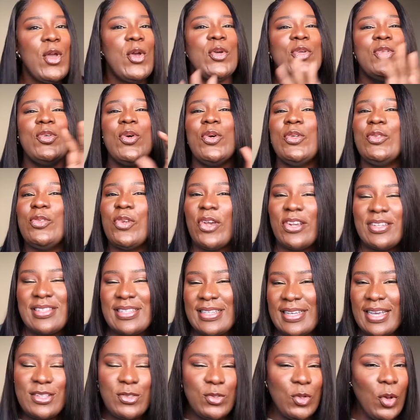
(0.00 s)
So just
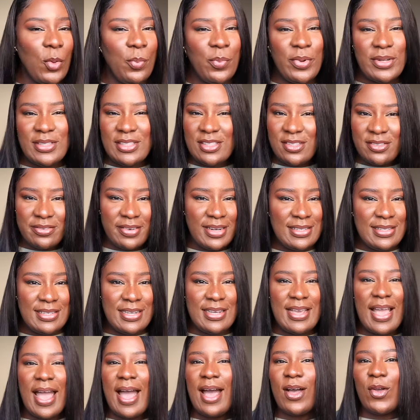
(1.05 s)
get your monies
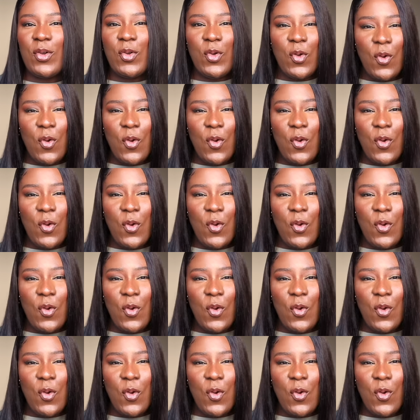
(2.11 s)
ready and